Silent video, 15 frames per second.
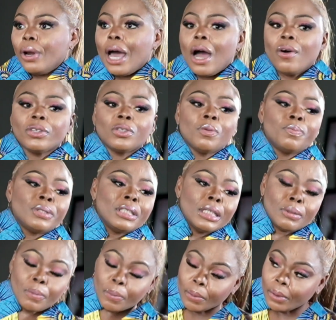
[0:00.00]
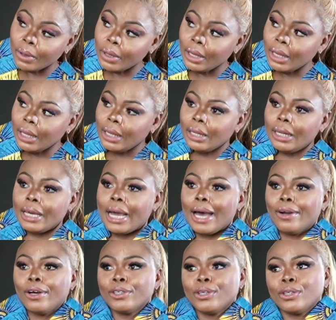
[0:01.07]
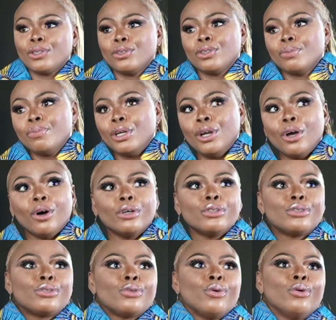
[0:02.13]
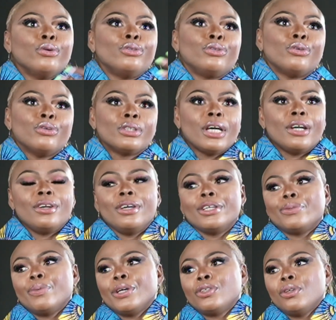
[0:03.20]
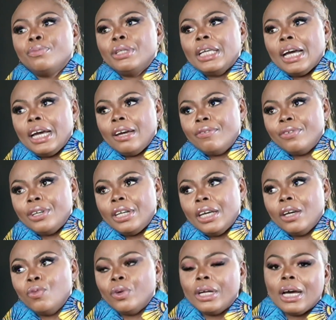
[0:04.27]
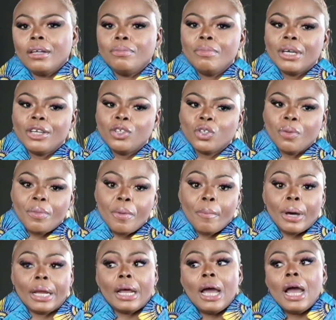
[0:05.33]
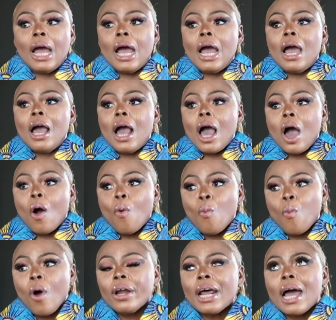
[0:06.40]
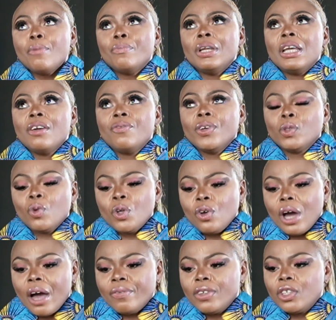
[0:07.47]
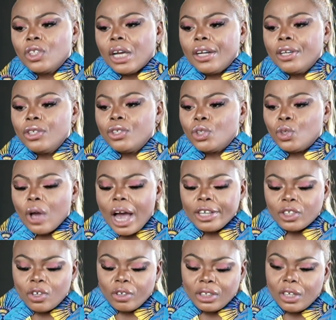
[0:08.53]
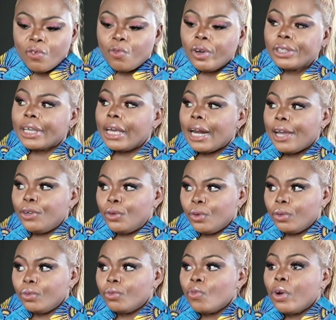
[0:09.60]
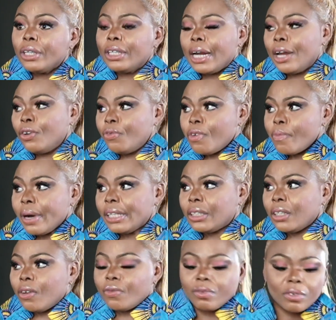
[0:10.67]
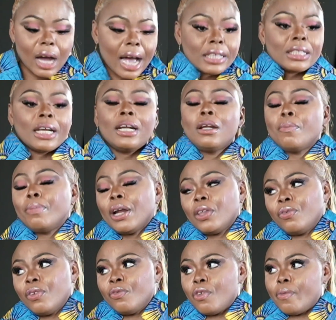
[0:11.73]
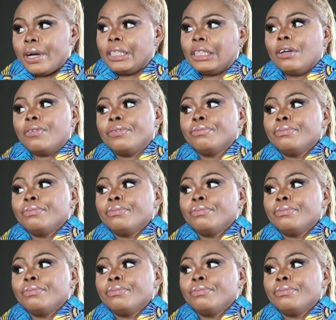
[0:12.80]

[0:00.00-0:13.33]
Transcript: are also business people. Yeah. They cannot just use millions to host shows and you expect to be there every day without making some impact. Mm. What I believe is when you have these challenges, you ask yourself, what can I do? What mm. did I do for myself? Mm. I started a platform for myself.